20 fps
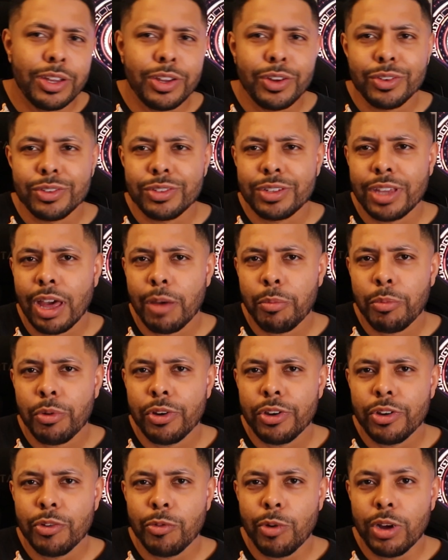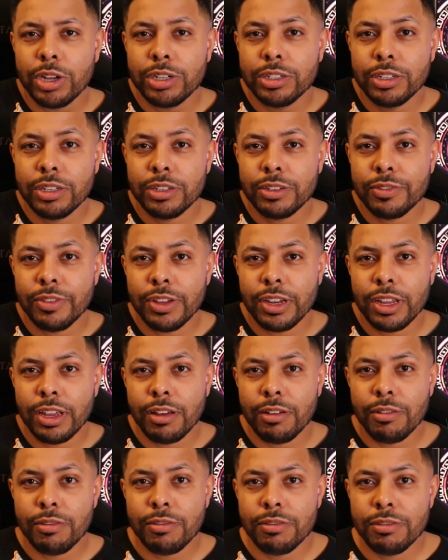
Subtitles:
you're a scalper and you're watching this video,